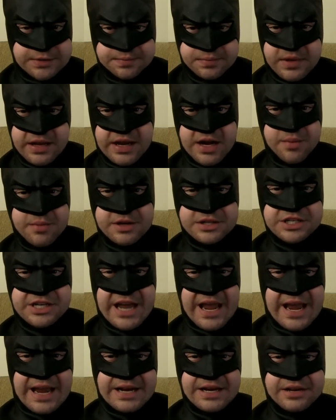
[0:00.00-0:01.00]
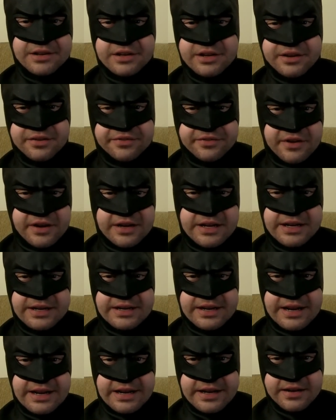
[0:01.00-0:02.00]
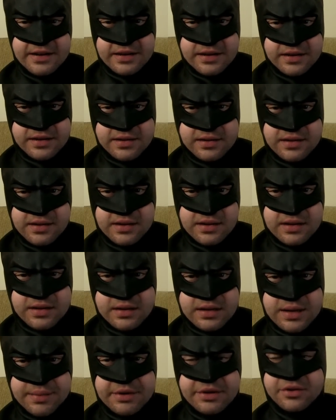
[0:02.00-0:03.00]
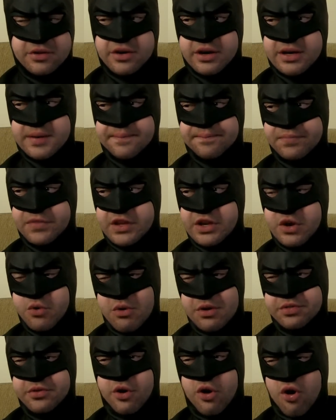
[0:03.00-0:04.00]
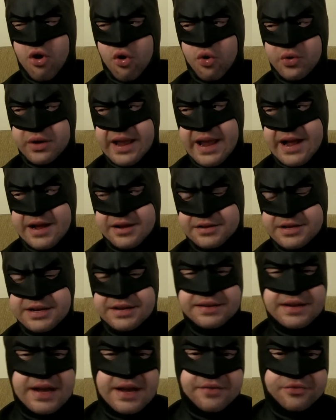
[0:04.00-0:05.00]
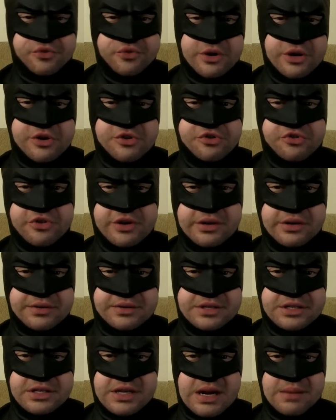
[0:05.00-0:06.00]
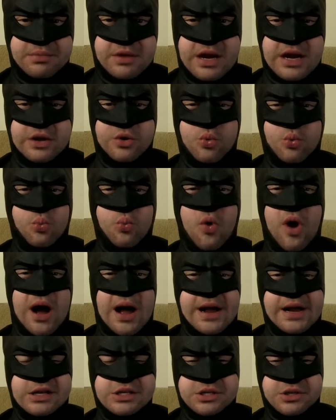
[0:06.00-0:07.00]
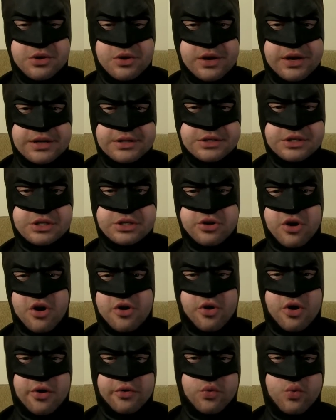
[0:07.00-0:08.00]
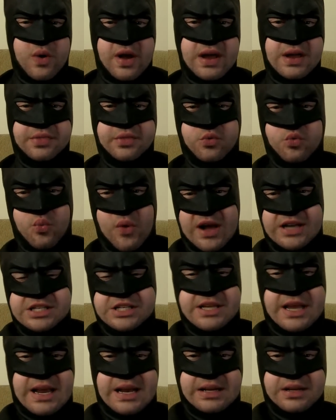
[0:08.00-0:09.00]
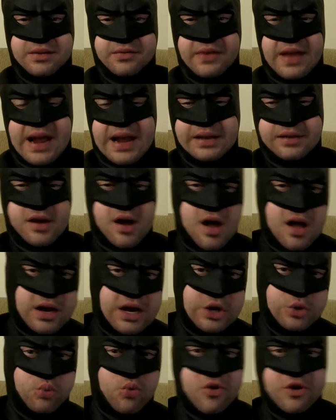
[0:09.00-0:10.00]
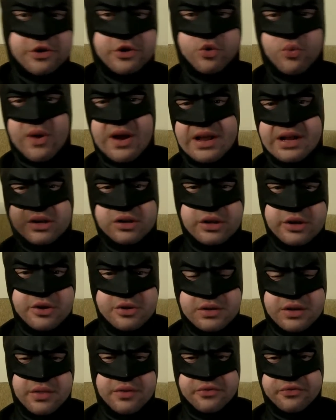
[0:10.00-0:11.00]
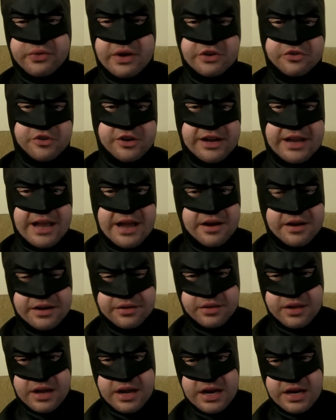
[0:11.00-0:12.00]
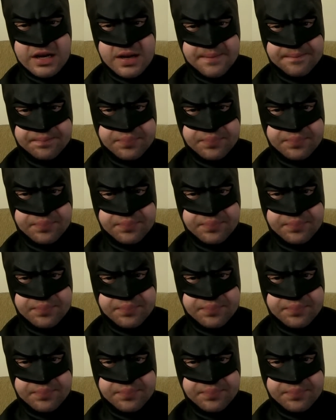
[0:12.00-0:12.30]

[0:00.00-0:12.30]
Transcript: How much candy do you fucking need? I mean, look, you want the whole county to have trick-or-treat on the same night? Why? So you can start all the way at the west end of Hancock and work your way clear to the Frederick County line?